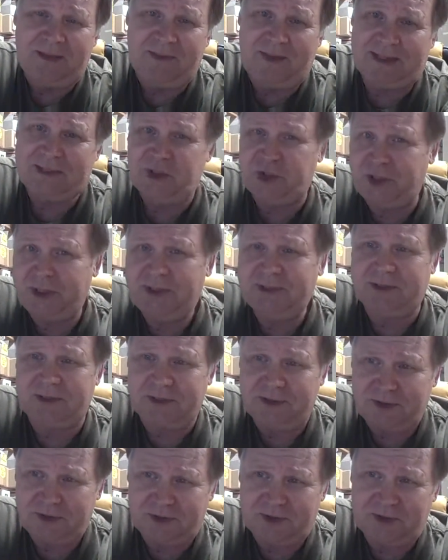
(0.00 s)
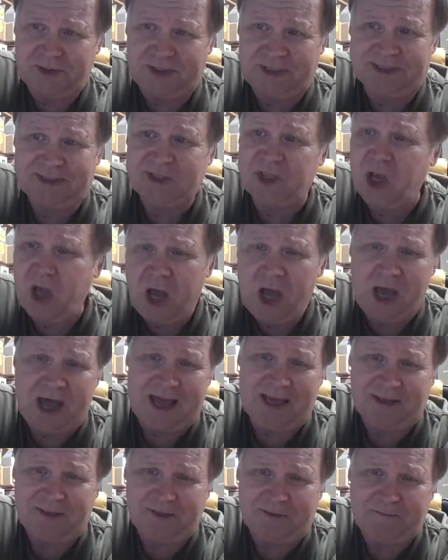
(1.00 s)
that Jesus is
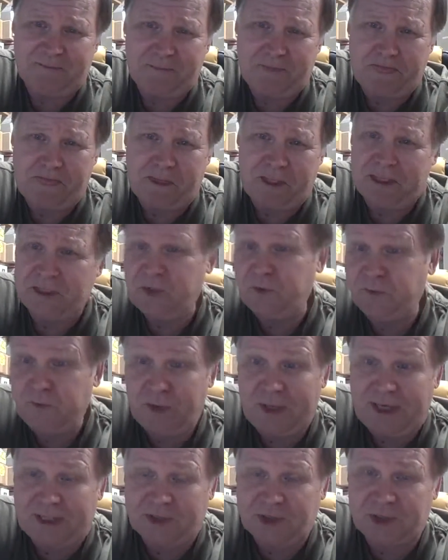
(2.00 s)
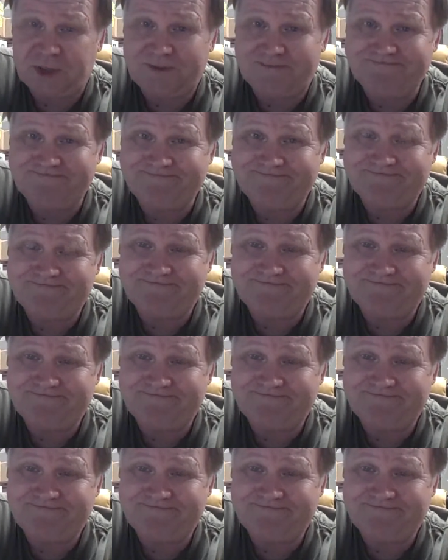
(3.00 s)
God in the flesh.